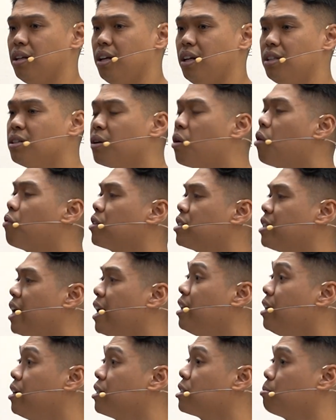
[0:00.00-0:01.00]
It took over
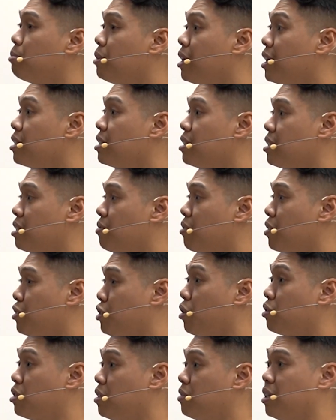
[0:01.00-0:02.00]
10 years plus for
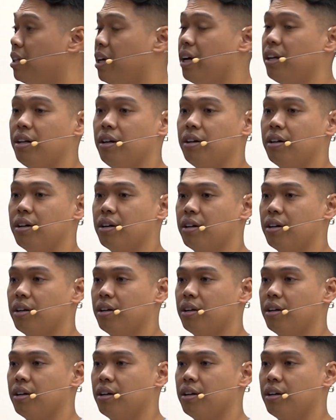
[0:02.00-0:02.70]
Joseph to get here.